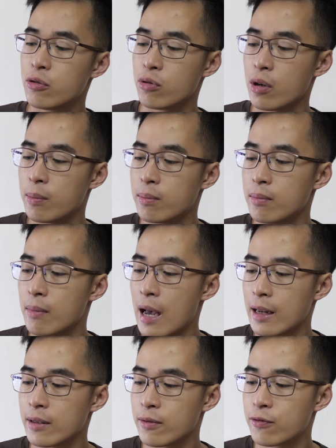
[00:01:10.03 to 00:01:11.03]
to a
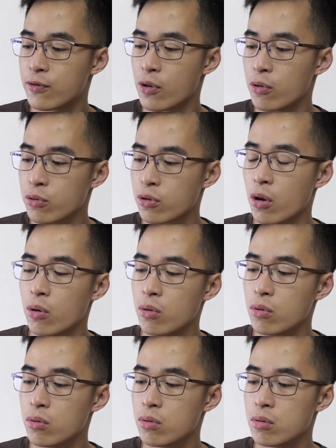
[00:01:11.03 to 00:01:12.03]

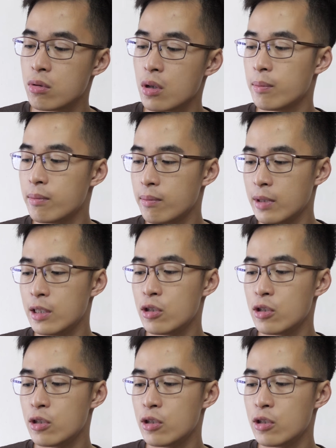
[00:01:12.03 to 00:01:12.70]
Manfrotto mini